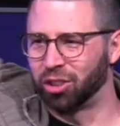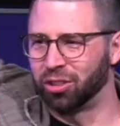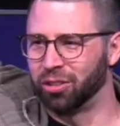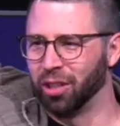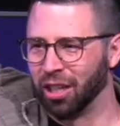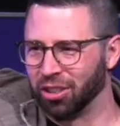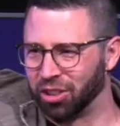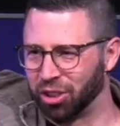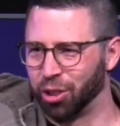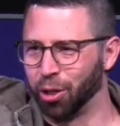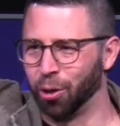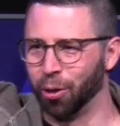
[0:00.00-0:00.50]
a
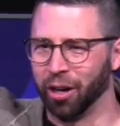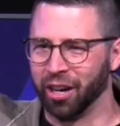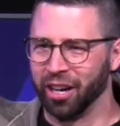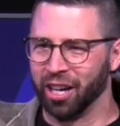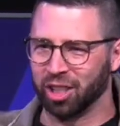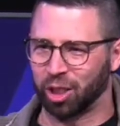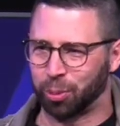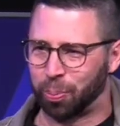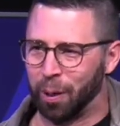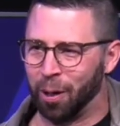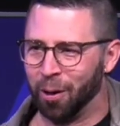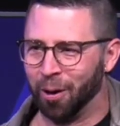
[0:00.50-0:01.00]
stewer and a
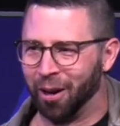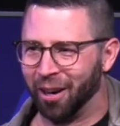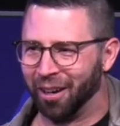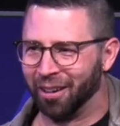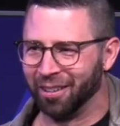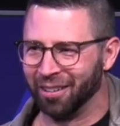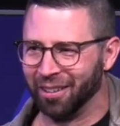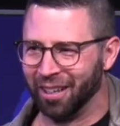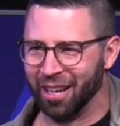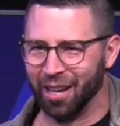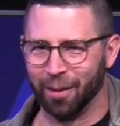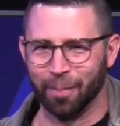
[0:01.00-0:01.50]
spewer?
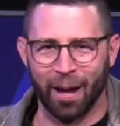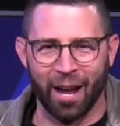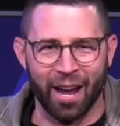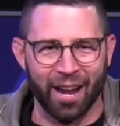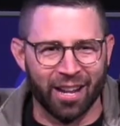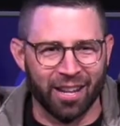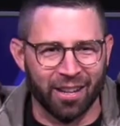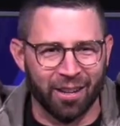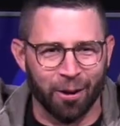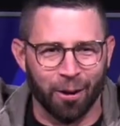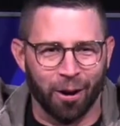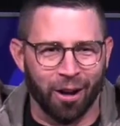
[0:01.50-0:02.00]
Anybody?
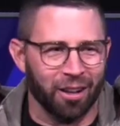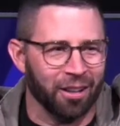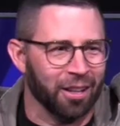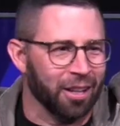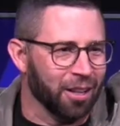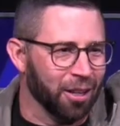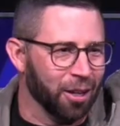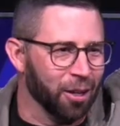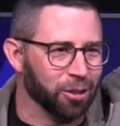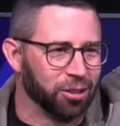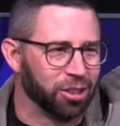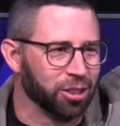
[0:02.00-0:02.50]

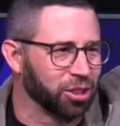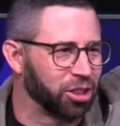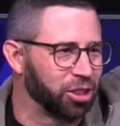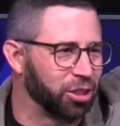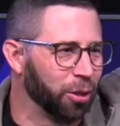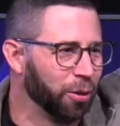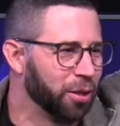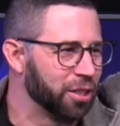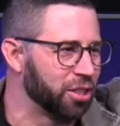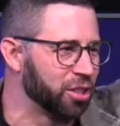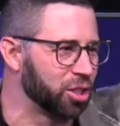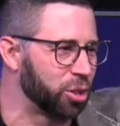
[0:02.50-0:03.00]
Who's their
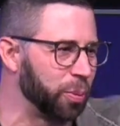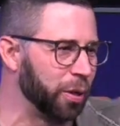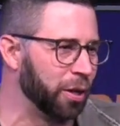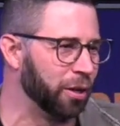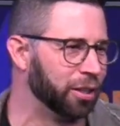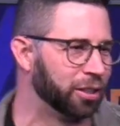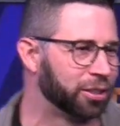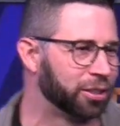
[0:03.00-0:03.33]
stewards and spewers?